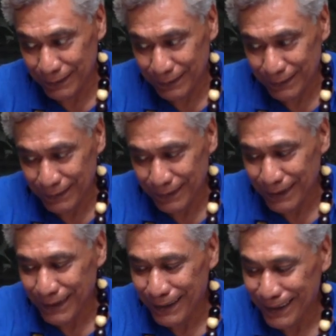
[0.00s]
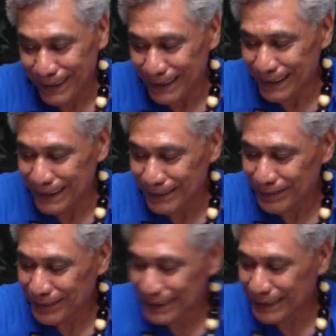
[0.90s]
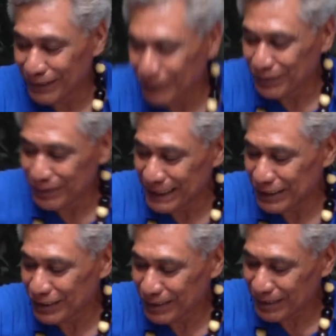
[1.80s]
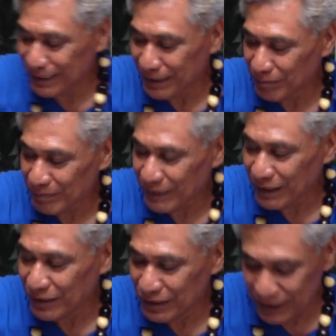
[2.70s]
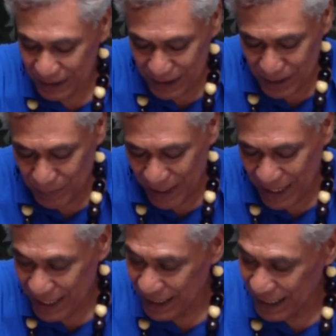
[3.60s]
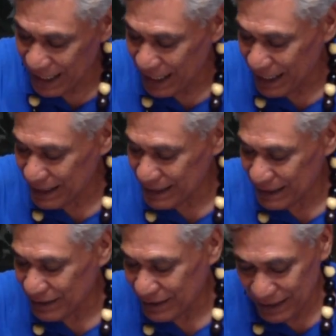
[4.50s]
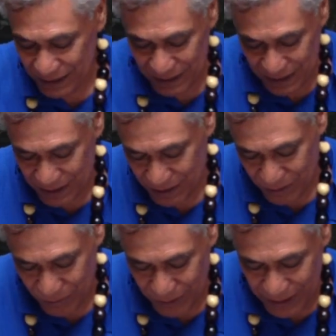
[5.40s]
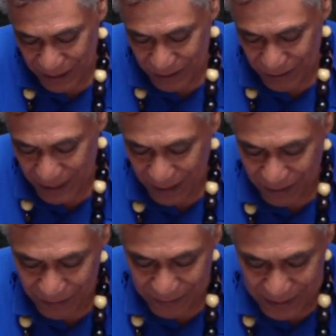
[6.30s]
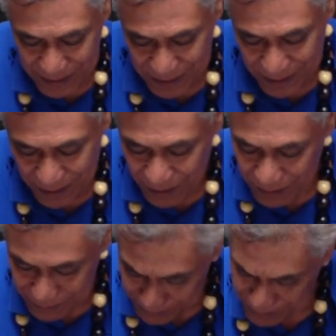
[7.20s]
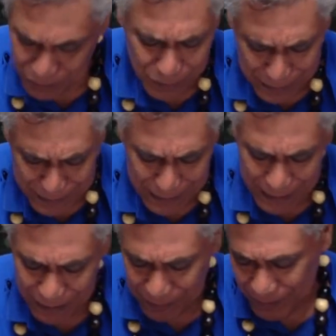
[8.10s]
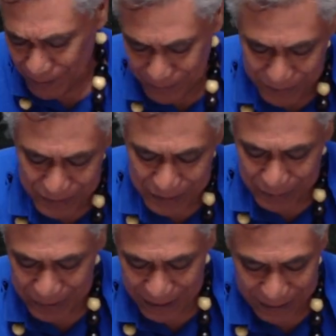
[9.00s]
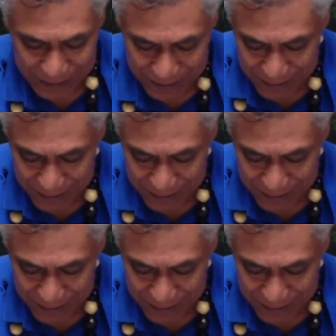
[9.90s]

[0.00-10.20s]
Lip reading: what? You know, so when you're just making leis and you're just throwing it together, just throw it together. Don't worry about it.